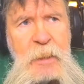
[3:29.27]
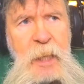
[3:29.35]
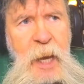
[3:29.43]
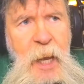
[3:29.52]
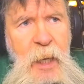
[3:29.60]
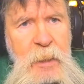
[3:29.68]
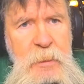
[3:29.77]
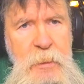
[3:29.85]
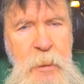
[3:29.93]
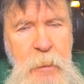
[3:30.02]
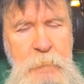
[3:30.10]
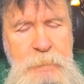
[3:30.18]

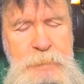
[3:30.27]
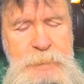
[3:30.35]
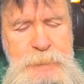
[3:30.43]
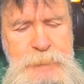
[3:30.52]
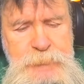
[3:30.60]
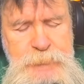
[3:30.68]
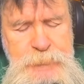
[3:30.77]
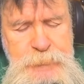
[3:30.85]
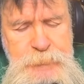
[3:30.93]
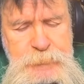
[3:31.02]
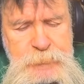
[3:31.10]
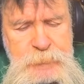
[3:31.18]
Callis.
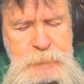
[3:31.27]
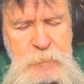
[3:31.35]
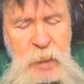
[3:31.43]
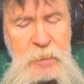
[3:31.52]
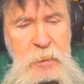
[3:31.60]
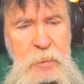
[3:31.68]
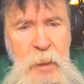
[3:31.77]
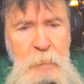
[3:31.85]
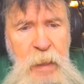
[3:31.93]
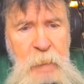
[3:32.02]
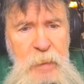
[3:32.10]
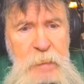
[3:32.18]
That's the same
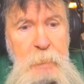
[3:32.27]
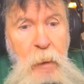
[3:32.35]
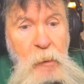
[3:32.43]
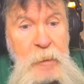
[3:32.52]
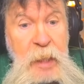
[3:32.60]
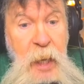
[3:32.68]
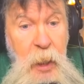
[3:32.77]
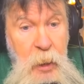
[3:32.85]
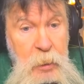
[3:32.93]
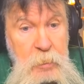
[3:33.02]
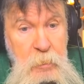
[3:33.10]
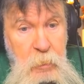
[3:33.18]
name as Mark
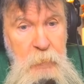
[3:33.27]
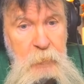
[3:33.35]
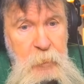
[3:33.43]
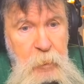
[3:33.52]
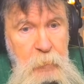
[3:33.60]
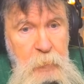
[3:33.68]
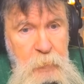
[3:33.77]
Callis, the Undertaker.